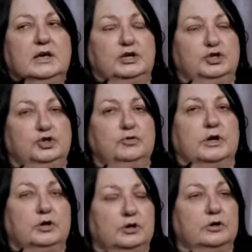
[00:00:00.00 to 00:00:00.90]
is you
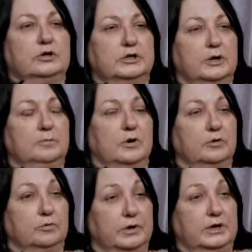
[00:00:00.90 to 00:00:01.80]
can hook them
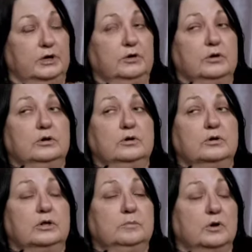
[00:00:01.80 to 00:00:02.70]
on reading, you can
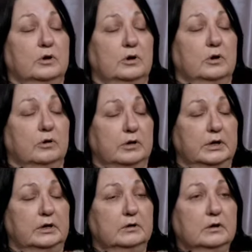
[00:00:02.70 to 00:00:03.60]
hook them on
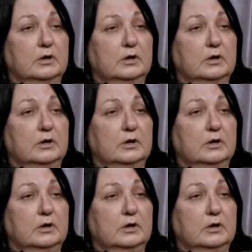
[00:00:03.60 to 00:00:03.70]
learning